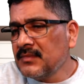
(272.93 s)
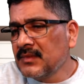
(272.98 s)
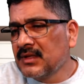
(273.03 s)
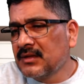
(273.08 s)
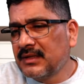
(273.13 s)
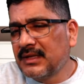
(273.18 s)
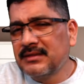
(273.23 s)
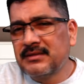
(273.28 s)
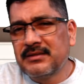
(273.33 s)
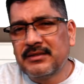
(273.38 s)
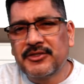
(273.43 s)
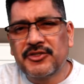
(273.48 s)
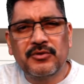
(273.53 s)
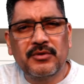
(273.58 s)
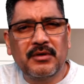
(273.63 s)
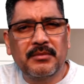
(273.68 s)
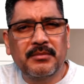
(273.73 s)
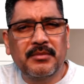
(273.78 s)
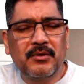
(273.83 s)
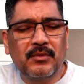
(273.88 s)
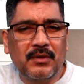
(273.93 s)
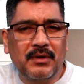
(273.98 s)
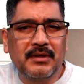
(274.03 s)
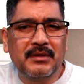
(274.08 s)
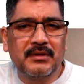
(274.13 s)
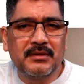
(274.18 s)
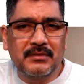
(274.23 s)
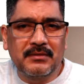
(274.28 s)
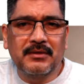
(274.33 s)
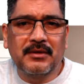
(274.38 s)
That's issue number
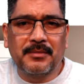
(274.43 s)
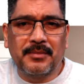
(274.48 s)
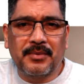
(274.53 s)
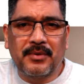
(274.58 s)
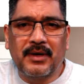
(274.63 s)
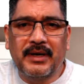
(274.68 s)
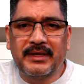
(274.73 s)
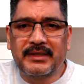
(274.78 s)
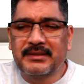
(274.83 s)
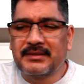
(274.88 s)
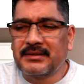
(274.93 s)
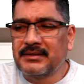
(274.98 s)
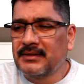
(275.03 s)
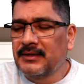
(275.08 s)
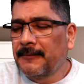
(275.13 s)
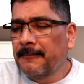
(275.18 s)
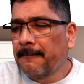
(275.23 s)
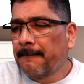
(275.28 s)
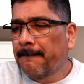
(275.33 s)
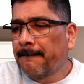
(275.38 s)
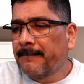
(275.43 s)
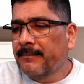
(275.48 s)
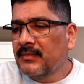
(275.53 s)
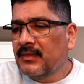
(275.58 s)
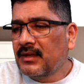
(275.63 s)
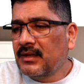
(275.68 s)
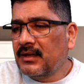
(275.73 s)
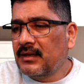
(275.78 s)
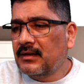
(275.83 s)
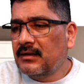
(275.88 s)
one, the price.
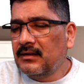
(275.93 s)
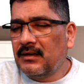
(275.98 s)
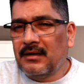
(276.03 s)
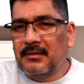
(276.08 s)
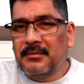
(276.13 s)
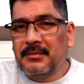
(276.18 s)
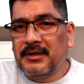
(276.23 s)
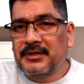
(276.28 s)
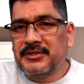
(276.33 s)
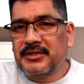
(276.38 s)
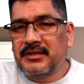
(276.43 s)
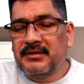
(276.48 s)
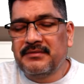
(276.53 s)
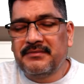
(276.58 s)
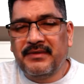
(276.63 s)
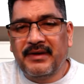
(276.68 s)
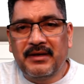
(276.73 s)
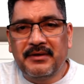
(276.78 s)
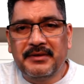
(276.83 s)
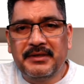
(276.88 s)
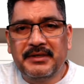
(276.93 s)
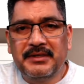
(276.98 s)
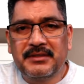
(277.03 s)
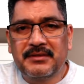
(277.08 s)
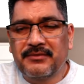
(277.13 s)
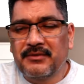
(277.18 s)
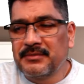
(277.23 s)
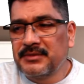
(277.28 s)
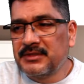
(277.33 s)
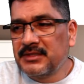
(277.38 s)
How much it varies
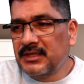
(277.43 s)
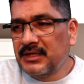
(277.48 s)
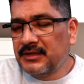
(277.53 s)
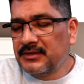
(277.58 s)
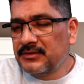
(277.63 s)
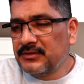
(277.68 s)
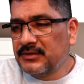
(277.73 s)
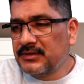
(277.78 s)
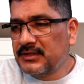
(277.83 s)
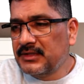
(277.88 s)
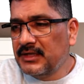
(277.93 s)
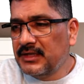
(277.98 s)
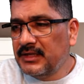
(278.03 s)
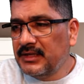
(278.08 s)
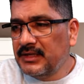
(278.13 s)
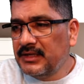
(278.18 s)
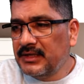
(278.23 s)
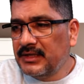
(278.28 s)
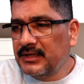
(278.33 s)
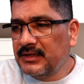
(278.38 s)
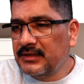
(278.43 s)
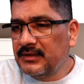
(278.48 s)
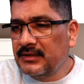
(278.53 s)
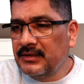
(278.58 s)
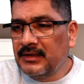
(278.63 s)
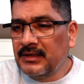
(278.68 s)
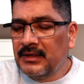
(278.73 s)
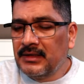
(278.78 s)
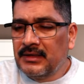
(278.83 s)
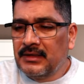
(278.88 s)
from city to city. And
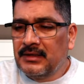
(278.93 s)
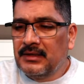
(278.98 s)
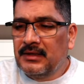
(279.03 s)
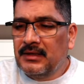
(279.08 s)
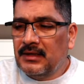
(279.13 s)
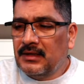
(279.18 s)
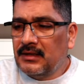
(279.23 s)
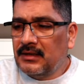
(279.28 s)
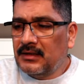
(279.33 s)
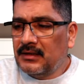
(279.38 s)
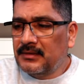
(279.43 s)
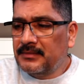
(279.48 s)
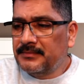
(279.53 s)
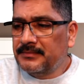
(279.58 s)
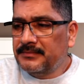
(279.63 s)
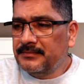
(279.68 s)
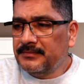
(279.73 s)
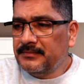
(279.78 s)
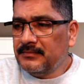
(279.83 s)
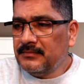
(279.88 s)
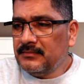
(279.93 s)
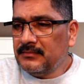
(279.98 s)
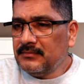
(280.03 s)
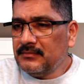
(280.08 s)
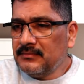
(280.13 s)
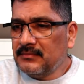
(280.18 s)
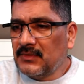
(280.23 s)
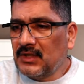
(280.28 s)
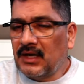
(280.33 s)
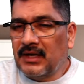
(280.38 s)
um,
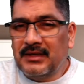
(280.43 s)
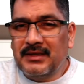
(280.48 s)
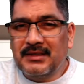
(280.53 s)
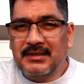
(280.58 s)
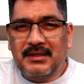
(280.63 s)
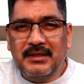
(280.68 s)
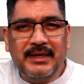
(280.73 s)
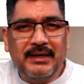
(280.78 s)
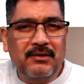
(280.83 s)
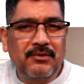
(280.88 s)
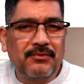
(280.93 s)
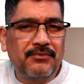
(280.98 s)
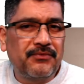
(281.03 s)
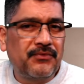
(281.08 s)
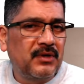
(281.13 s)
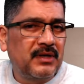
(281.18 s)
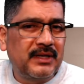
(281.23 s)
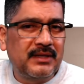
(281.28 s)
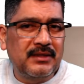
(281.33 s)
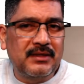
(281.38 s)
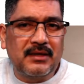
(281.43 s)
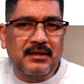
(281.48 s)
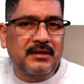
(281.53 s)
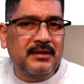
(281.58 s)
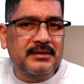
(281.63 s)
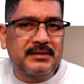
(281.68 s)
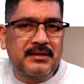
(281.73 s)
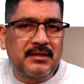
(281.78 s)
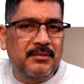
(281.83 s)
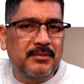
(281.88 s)
honestly, I don't feel like the
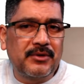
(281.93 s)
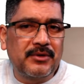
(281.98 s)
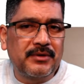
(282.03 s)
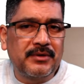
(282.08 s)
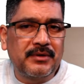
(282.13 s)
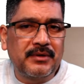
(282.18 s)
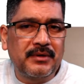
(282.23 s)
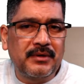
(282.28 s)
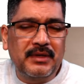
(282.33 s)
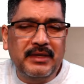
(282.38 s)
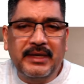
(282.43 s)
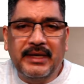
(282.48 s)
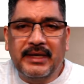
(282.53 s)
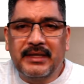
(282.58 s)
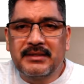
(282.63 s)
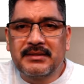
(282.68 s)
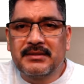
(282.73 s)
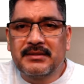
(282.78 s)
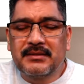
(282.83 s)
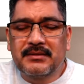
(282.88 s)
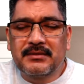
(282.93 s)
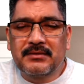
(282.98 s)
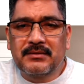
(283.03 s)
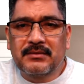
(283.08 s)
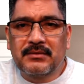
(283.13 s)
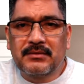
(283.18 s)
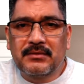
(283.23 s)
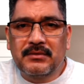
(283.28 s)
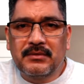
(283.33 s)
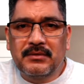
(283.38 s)
customer gets,
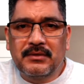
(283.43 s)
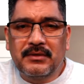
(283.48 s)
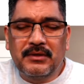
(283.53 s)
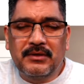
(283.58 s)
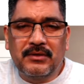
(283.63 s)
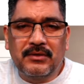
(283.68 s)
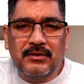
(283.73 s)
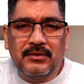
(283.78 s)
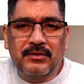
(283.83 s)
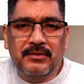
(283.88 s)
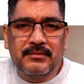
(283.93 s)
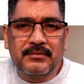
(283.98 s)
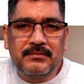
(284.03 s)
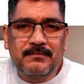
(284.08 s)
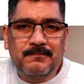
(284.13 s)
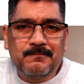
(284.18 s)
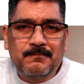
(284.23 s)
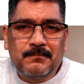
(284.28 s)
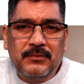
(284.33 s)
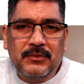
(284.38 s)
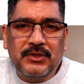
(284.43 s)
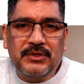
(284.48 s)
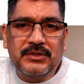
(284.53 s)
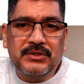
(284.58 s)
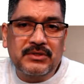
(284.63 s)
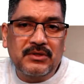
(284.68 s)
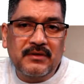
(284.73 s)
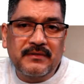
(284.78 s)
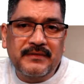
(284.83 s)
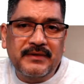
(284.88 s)
you know, the
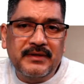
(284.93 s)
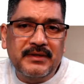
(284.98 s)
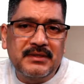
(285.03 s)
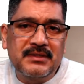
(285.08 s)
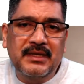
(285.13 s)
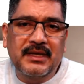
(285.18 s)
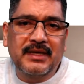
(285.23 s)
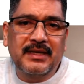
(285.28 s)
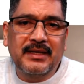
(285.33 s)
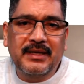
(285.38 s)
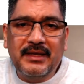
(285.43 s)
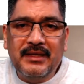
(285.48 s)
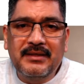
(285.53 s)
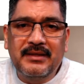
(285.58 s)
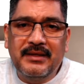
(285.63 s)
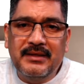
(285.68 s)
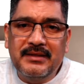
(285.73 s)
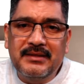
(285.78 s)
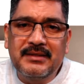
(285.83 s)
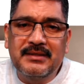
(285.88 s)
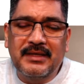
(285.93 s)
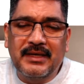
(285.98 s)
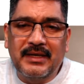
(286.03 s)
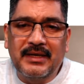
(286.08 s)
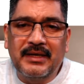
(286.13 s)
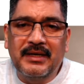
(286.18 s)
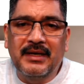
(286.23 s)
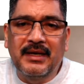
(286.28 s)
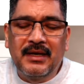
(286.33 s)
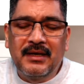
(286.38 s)
service that he thinks he's
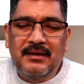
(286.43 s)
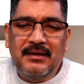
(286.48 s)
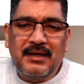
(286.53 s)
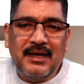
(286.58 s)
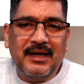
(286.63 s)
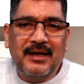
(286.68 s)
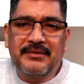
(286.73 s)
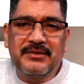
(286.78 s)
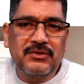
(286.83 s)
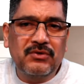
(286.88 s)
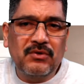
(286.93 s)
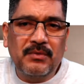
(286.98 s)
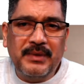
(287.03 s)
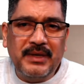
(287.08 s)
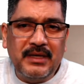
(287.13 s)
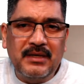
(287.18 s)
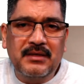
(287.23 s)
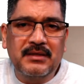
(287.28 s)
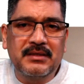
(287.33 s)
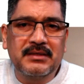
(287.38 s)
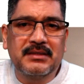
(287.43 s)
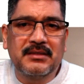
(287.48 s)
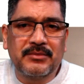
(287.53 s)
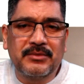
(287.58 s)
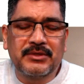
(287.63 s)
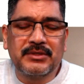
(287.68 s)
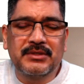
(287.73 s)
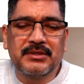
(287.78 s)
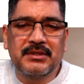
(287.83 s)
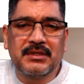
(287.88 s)
getting. I have so many
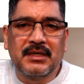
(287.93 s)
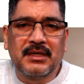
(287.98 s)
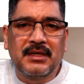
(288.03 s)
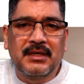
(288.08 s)
customers